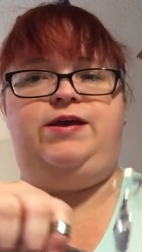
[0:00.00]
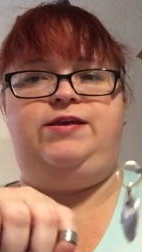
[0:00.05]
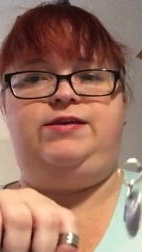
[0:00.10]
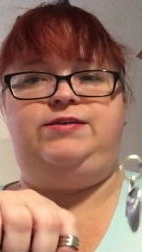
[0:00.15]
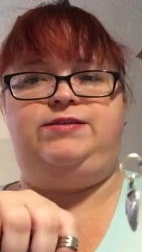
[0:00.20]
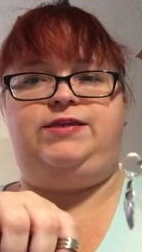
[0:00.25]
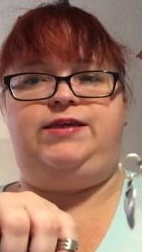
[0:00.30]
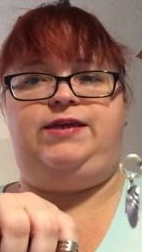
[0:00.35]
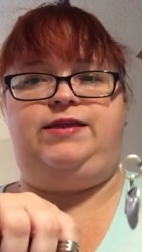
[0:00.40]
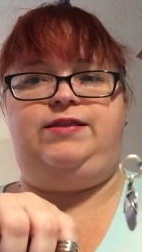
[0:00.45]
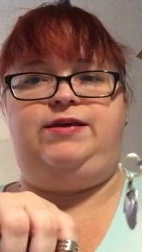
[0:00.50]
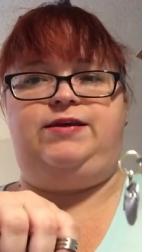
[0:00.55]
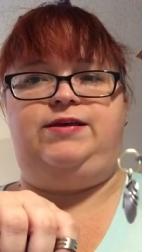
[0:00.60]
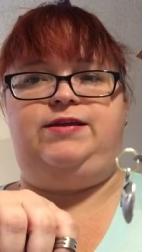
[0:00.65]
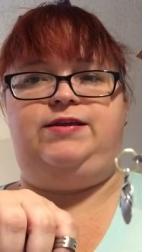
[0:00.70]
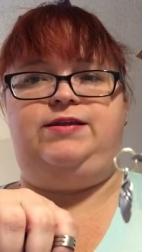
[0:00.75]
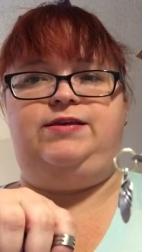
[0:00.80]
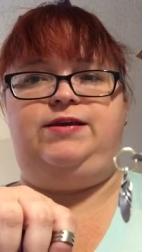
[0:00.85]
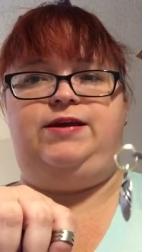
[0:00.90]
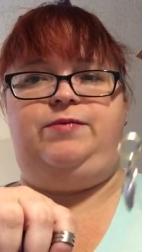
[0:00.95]
See,
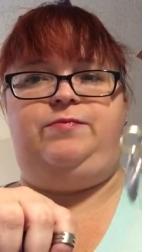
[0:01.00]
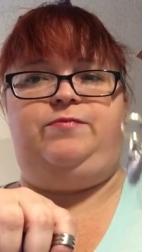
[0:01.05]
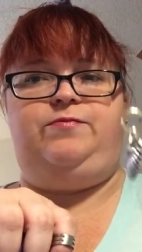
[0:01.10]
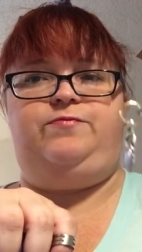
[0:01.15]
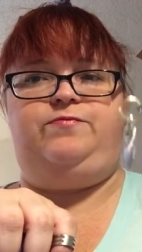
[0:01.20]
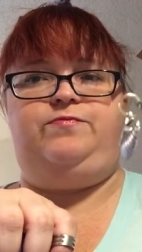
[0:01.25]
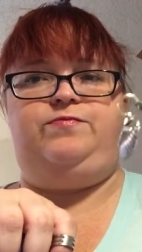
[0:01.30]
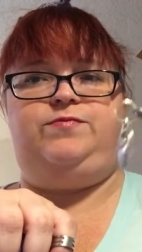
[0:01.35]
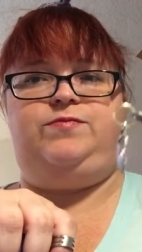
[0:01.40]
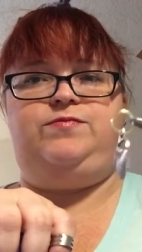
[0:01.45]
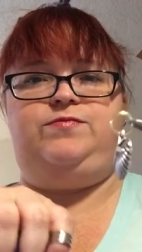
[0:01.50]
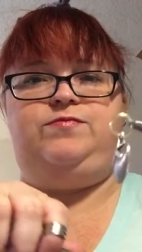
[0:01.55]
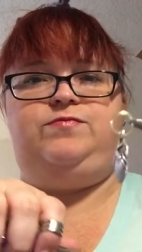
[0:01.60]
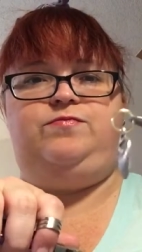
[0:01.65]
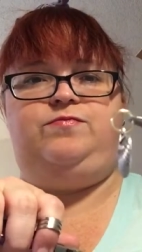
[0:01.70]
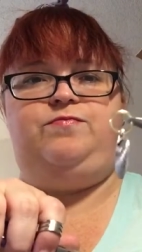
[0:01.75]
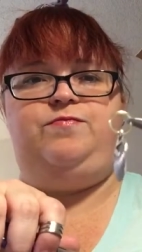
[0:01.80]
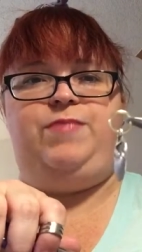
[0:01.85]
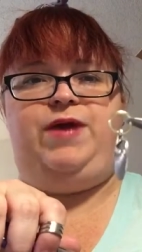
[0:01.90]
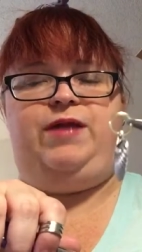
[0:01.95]
it
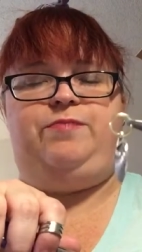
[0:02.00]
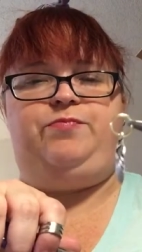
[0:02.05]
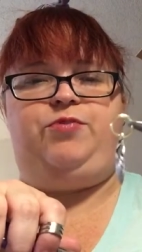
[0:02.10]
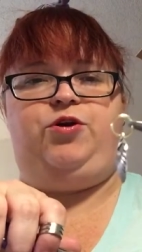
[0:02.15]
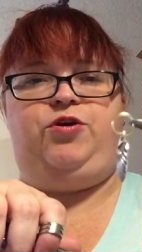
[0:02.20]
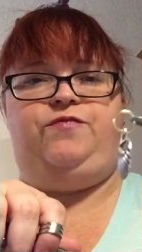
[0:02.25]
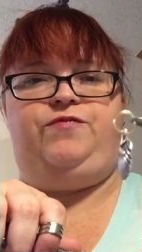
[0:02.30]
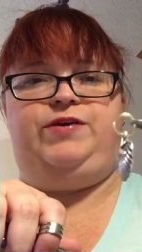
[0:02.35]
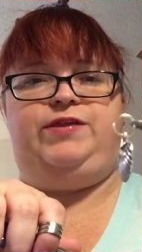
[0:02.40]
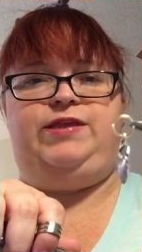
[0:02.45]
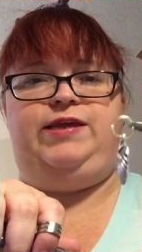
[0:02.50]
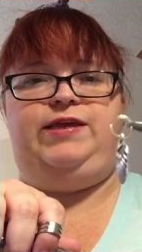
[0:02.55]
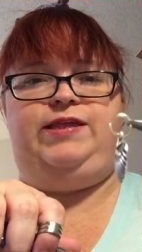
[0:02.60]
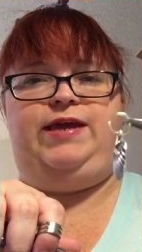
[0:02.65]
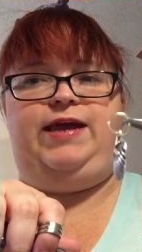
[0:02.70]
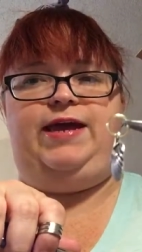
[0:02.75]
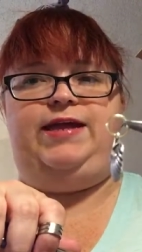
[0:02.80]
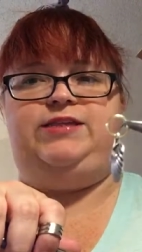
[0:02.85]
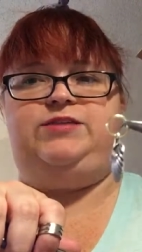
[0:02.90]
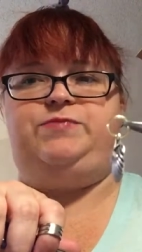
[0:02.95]
met perfectly,
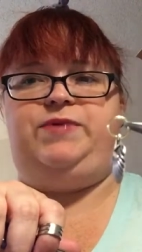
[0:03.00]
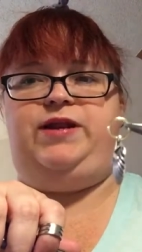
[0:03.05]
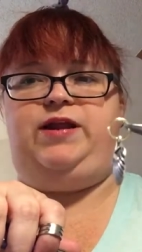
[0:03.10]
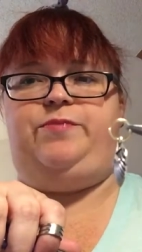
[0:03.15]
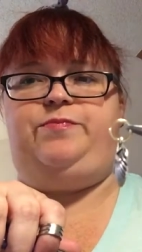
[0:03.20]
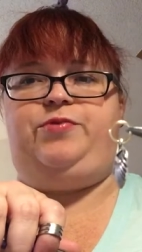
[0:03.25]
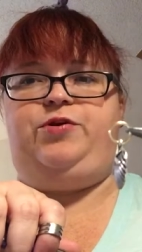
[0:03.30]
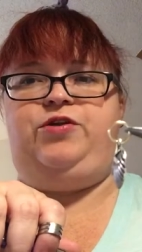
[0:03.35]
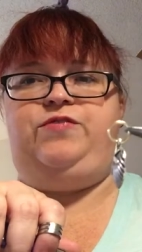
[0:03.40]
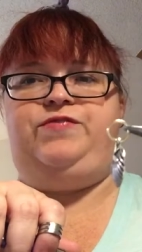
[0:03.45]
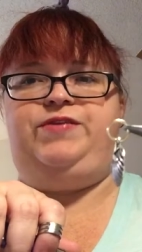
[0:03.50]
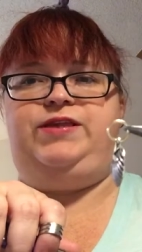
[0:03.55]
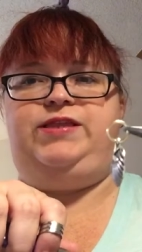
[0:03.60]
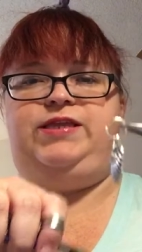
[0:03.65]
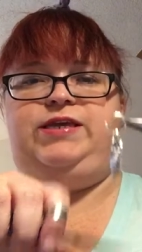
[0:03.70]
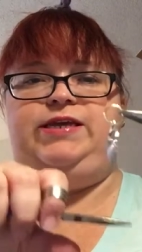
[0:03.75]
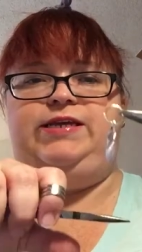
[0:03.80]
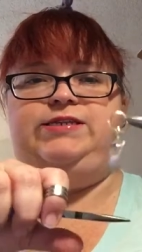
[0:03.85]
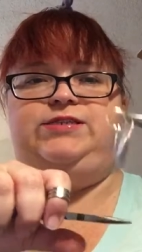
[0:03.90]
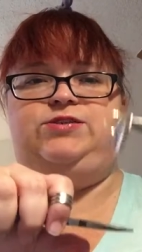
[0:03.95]
the ends met up
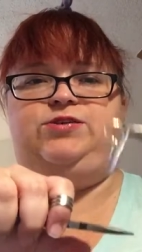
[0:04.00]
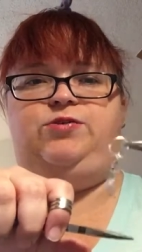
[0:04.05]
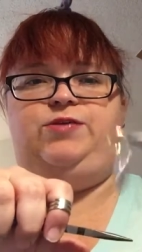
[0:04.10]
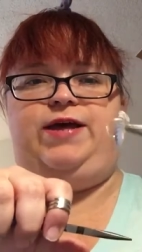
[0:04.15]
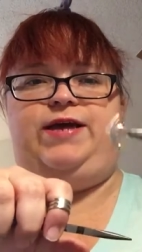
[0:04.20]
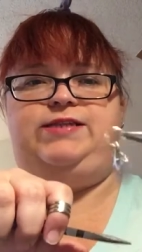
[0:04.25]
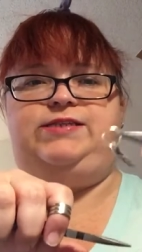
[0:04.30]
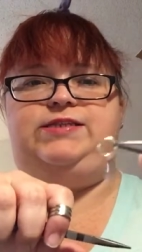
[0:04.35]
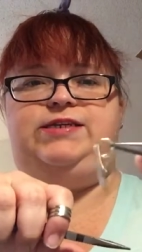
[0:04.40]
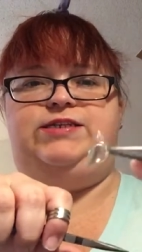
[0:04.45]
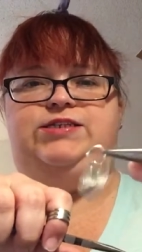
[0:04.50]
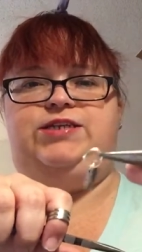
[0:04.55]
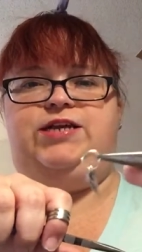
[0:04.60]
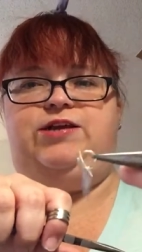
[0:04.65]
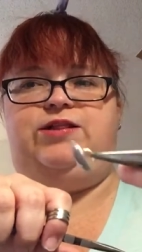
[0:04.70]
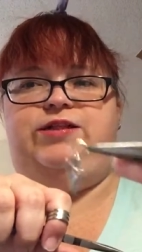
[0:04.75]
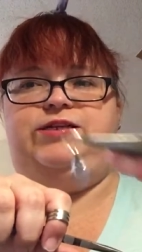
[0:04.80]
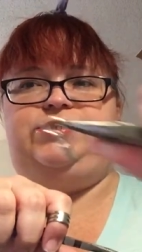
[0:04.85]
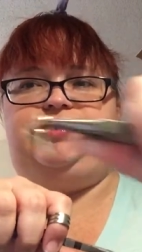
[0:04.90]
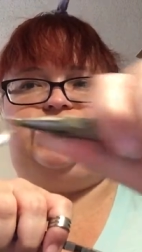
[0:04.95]
perfectly, so that
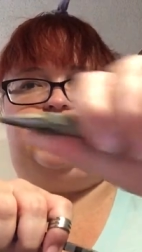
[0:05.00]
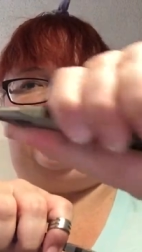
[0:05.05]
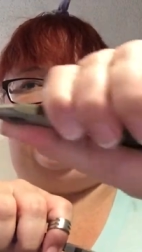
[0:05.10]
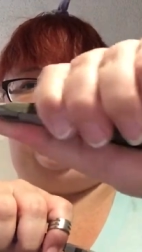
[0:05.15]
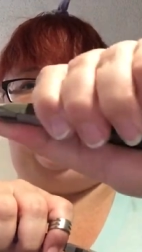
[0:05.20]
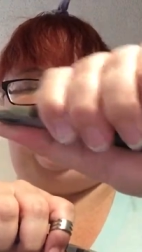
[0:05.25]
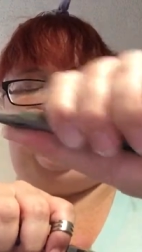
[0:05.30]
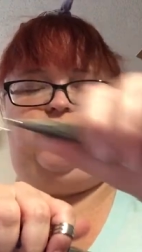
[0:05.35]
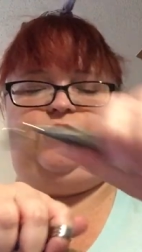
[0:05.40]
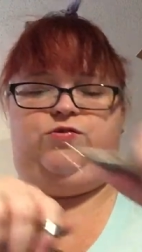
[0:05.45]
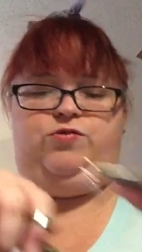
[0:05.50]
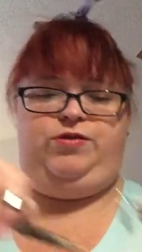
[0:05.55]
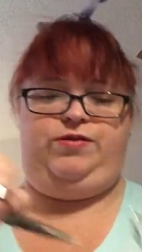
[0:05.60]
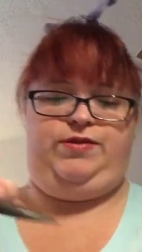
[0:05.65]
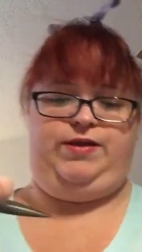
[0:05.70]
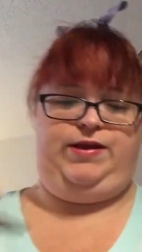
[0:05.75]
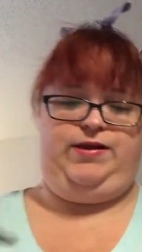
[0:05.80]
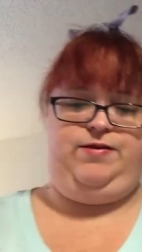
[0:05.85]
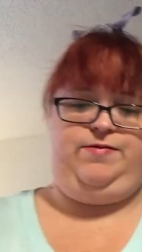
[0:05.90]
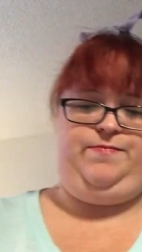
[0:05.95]
seashell is secure on
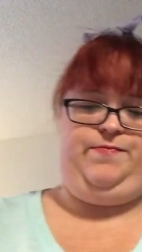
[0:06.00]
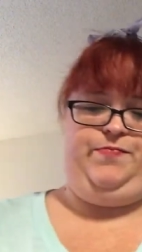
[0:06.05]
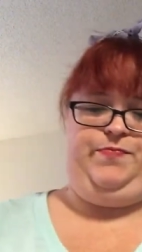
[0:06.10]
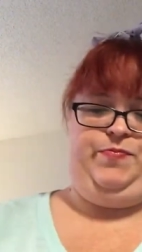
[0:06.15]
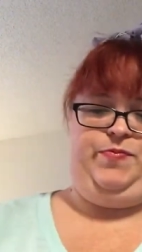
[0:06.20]
there.